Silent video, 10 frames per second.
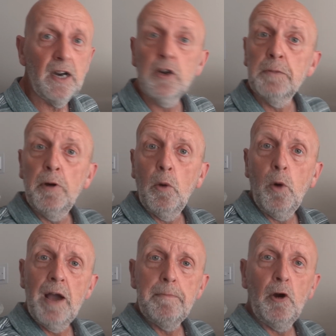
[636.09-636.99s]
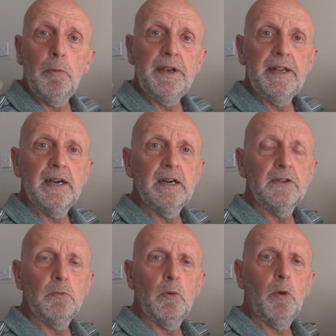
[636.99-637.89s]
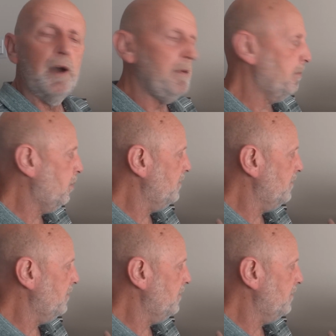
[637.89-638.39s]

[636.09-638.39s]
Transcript: I could have put a white bulb in there, a normal white bulb.